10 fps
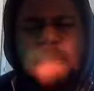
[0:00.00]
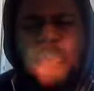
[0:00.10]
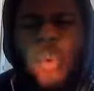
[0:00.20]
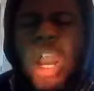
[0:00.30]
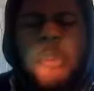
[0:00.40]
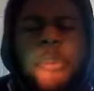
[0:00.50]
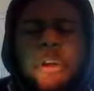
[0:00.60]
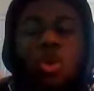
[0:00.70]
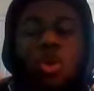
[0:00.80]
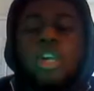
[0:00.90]
Why do
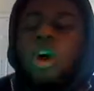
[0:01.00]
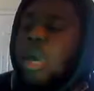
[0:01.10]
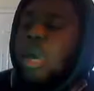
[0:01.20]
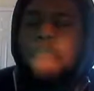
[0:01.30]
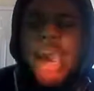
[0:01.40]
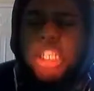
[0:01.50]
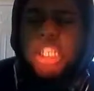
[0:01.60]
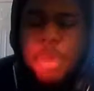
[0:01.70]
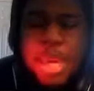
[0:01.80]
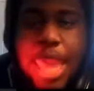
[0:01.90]
people do that? Yo,
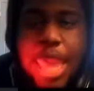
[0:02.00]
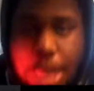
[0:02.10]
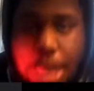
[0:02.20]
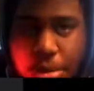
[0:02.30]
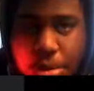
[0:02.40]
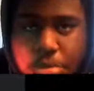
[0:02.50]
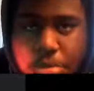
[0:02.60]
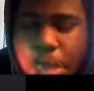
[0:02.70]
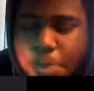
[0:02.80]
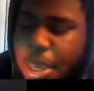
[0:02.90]
imagine being an alien.
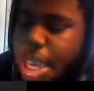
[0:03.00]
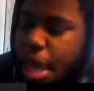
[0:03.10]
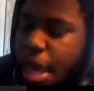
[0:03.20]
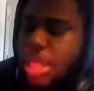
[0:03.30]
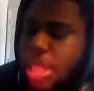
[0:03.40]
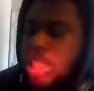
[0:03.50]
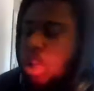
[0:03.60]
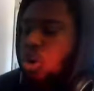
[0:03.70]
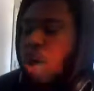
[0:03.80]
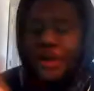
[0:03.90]
Being aliens
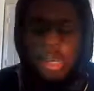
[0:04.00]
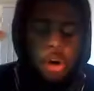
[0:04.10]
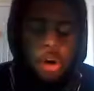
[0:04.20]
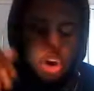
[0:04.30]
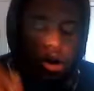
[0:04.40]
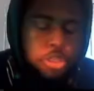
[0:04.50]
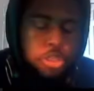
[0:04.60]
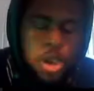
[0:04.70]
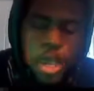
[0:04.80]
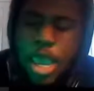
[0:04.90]
and you're coming down to
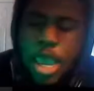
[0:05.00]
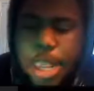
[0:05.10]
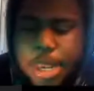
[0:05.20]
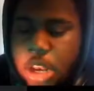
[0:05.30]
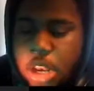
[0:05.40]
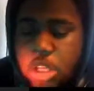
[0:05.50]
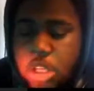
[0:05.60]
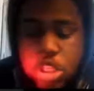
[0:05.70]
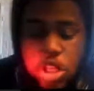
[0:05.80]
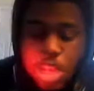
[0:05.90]
Earth and then you're
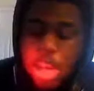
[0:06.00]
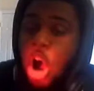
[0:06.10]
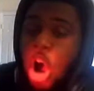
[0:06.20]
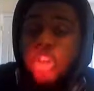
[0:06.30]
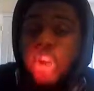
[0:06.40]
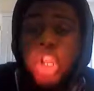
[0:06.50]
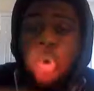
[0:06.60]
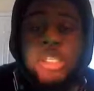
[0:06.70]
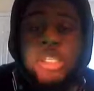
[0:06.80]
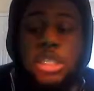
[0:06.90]
just looking at all the
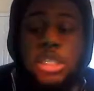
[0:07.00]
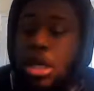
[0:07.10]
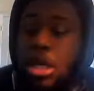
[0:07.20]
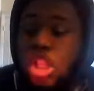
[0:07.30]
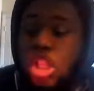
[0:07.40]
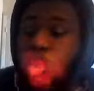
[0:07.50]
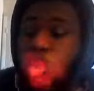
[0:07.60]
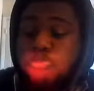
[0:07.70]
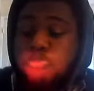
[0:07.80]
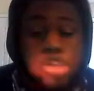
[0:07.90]

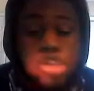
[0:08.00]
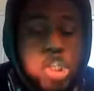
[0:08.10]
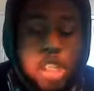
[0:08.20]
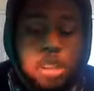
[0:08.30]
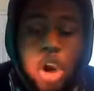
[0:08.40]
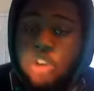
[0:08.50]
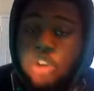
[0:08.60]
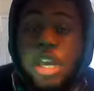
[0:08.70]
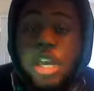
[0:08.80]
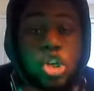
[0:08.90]
newest bullshit
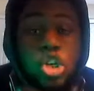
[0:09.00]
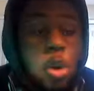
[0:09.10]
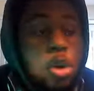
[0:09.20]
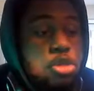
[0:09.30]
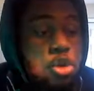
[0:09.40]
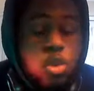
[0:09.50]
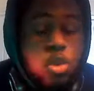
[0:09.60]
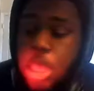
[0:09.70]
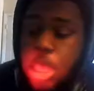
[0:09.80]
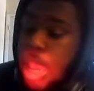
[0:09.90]
Earthlings are going through.
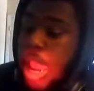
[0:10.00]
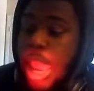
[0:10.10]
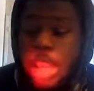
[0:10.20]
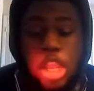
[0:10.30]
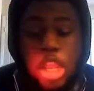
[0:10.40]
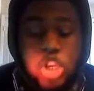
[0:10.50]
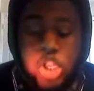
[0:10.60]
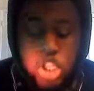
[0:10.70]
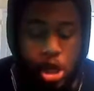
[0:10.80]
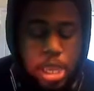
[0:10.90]
And then you
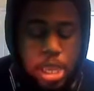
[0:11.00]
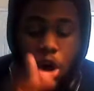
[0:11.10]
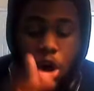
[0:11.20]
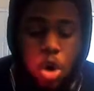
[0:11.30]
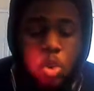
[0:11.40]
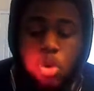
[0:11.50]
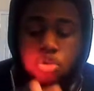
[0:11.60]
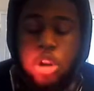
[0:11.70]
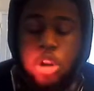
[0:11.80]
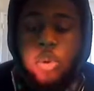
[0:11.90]
just look at, oh,
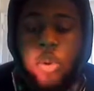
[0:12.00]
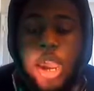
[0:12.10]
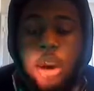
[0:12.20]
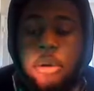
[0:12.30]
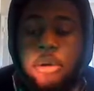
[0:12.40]
Gorilla Glue hair.